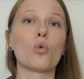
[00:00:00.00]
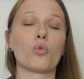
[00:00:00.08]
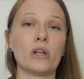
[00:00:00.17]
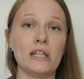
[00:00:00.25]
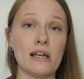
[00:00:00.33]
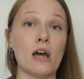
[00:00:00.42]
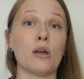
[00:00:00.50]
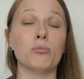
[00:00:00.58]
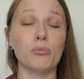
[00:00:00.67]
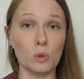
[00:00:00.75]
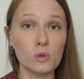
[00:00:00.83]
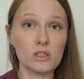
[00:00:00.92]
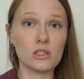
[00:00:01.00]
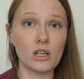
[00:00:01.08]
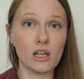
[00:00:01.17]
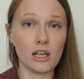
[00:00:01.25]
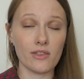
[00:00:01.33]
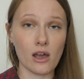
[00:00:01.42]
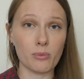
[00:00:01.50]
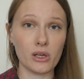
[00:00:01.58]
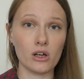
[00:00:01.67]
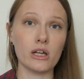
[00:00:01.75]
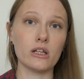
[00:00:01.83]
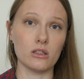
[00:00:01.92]
really got a boost in that
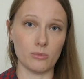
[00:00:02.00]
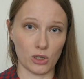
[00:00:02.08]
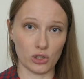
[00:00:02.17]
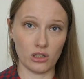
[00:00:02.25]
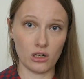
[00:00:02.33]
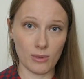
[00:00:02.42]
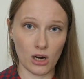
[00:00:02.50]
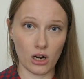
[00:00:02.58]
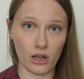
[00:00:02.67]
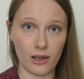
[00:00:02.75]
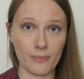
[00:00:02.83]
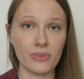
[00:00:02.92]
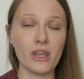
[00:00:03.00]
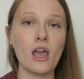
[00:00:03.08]
period, especially in America.